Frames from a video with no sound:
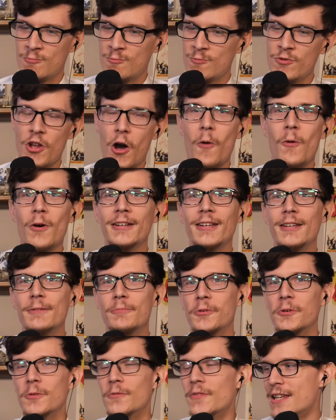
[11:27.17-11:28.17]
no one can
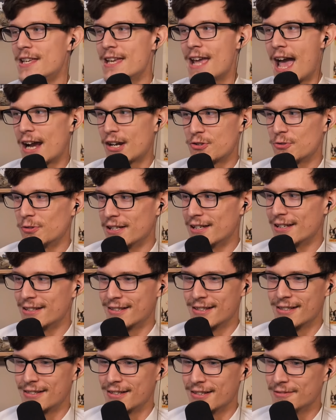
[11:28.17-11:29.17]
prove that he actually
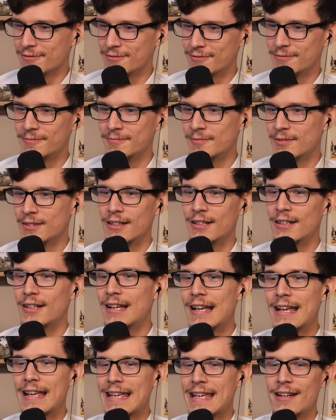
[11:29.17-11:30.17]
existed.
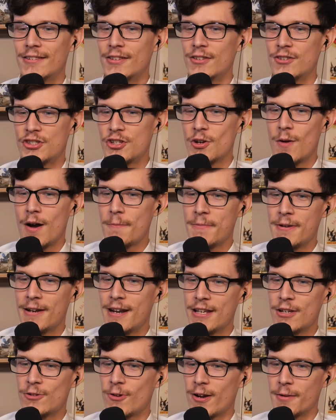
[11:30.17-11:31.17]
He doesn't show up in
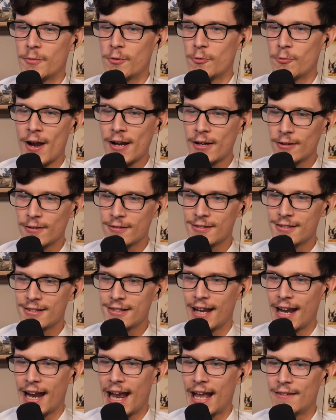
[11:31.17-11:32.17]
any credible records,
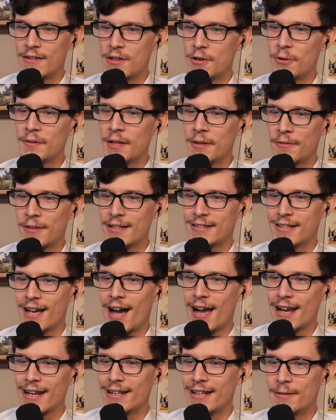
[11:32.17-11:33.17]
and the only thing
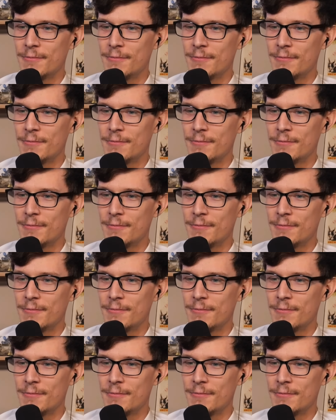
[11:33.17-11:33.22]
tying